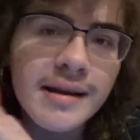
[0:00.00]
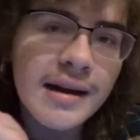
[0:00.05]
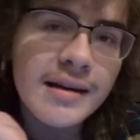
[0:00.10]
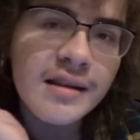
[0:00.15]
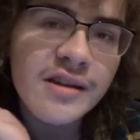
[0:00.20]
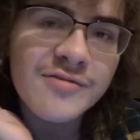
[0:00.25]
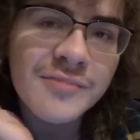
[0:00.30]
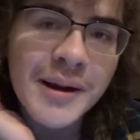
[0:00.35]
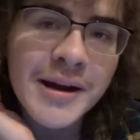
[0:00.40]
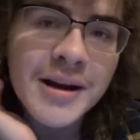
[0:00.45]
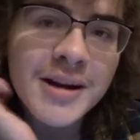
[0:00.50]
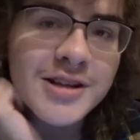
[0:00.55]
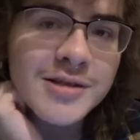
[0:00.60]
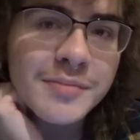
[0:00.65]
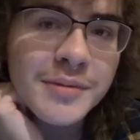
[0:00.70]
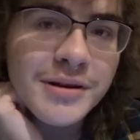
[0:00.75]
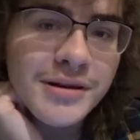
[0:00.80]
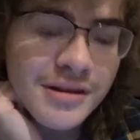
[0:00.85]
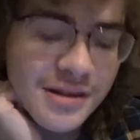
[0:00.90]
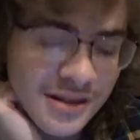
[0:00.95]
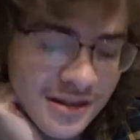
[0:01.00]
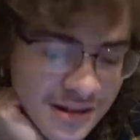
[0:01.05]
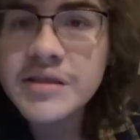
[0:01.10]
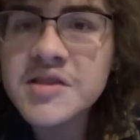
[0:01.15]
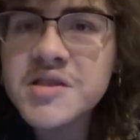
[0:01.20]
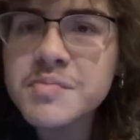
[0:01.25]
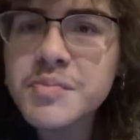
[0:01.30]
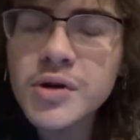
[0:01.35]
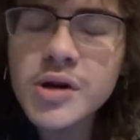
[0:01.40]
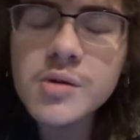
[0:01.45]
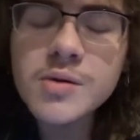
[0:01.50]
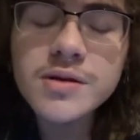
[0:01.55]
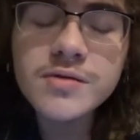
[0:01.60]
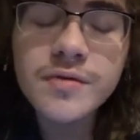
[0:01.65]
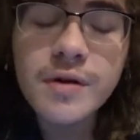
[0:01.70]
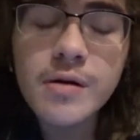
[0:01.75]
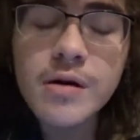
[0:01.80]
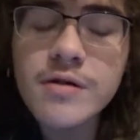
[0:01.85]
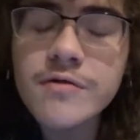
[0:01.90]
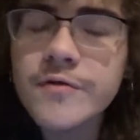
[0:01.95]
I love my husband. This book was
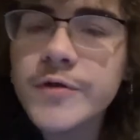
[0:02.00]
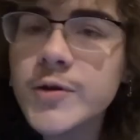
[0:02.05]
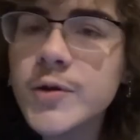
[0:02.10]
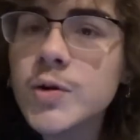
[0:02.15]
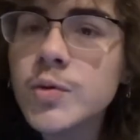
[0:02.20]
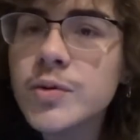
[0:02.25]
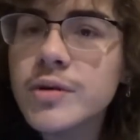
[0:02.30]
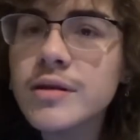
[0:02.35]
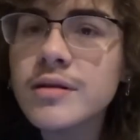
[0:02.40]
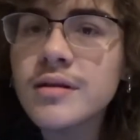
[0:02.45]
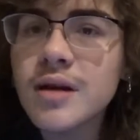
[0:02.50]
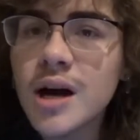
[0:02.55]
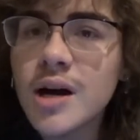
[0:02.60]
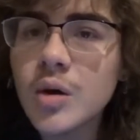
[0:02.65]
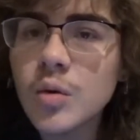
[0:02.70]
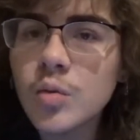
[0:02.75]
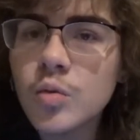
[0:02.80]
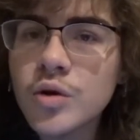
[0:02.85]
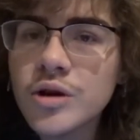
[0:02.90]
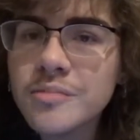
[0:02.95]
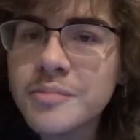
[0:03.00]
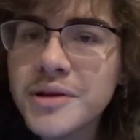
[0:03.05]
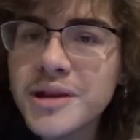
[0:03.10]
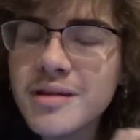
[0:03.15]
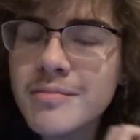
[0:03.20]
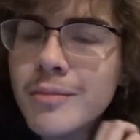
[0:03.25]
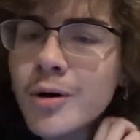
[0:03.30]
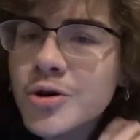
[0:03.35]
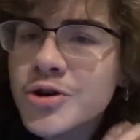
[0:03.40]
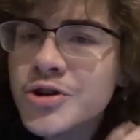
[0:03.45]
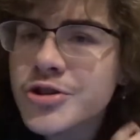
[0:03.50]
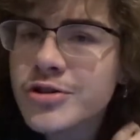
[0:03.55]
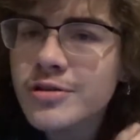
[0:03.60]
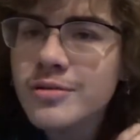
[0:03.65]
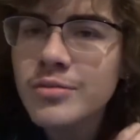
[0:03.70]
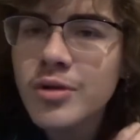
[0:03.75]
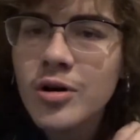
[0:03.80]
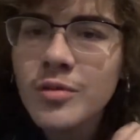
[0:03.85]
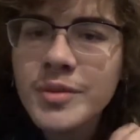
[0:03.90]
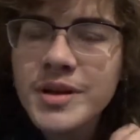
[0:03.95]
very filled with a lot of would-be emotional
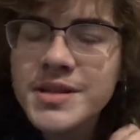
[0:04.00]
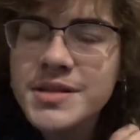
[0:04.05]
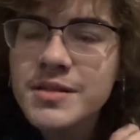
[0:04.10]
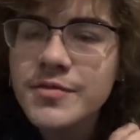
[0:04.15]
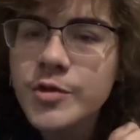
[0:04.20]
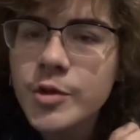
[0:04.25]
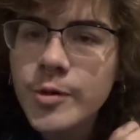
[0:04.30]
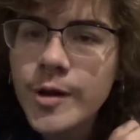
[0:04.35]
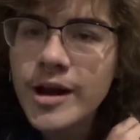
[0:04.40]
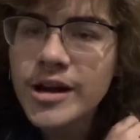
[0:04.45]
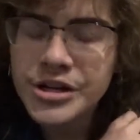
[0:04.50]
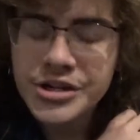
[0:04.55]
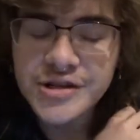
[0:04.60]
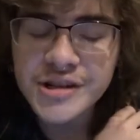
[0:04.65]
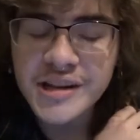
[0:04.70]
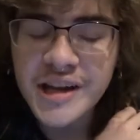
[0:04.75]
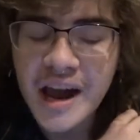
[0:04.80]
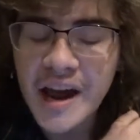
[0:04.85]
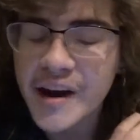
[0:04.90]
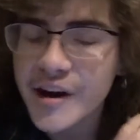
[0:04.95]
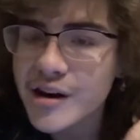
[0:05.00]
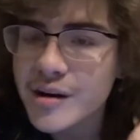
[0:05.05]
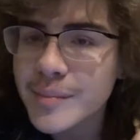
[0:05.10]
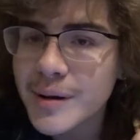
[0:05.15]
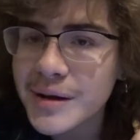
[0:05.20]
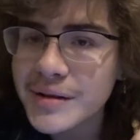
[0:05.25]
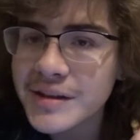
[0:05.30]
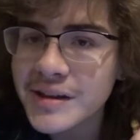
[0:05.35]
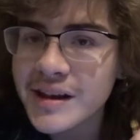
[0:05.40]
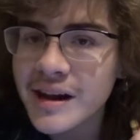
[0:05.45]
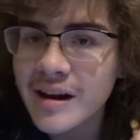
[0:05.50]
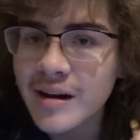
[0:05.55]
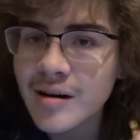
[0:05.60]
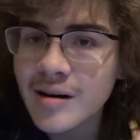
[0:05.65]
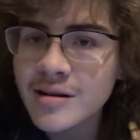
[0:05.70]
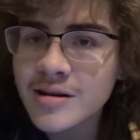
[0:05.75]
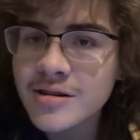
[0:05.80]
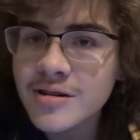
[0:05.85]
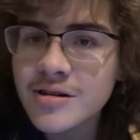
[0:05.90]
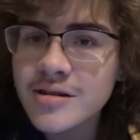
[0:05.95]
moments if you actually cared about the
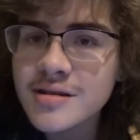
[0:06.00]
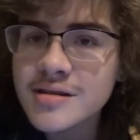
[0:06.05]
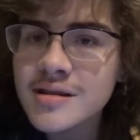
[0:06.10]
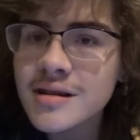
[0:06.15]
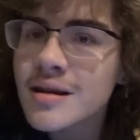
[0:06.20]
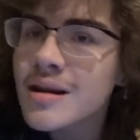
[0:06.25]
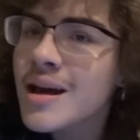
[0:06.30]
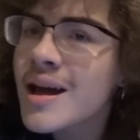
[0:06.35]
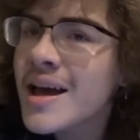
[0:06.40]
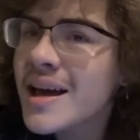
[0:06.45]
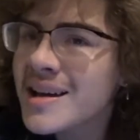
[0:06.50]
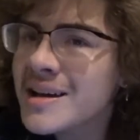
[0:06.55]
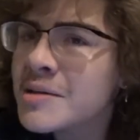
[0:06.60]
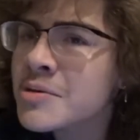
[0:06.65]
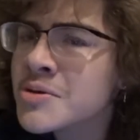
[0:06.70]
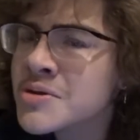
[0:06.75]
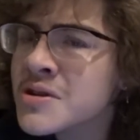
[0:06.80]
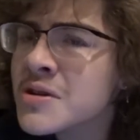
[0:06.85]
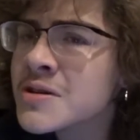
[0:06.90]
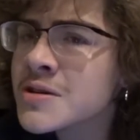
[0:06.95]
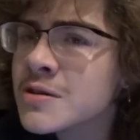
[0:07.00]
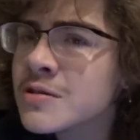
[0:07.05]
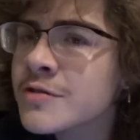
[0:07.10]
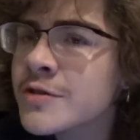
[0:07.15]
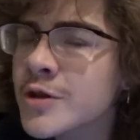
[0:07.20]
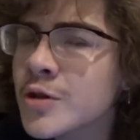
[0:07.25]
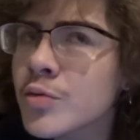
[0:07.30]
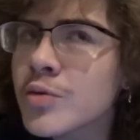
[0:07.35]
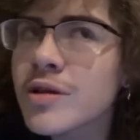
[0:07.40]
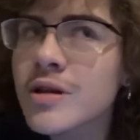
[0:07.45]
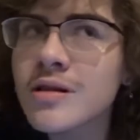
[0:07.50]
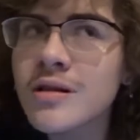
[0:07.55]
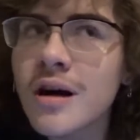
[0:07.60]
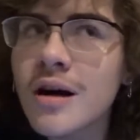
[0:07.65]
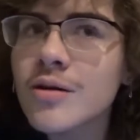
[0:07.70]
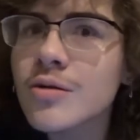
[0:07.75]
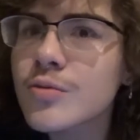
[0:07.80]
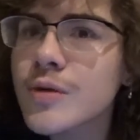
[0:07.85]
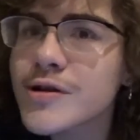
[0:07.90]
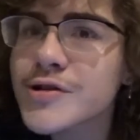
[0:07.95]
characters, and it was also filled with a
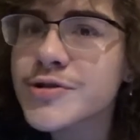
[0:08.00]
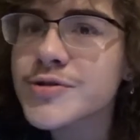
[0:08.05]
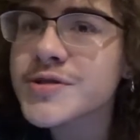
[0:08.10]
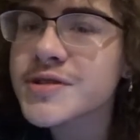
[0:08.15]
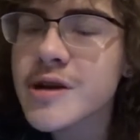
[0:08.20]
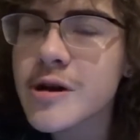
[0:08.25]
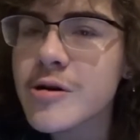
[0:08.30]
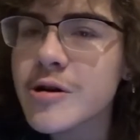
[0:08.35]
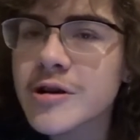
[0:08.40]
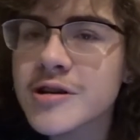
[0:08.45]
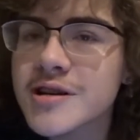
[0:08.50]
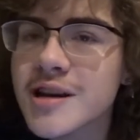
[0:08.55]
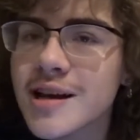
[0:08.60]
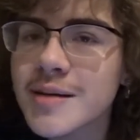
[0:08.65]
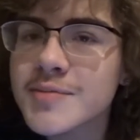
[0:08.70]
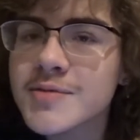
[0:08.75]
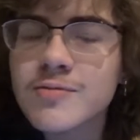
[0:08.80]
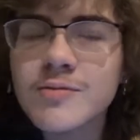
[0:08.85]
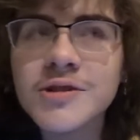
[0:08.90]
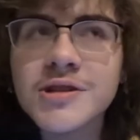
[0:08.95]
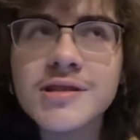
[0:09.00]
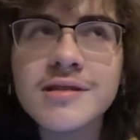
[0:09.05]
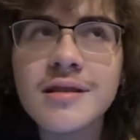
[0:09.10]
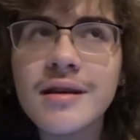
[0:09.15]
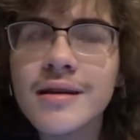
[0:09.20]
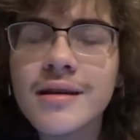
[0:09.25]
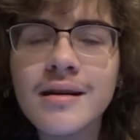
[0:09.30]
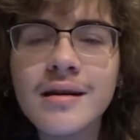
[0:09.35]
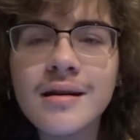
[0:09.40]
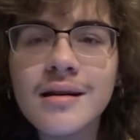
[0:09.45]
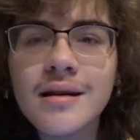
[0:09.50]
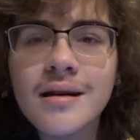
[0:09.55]
lot of racial stereotypes, which like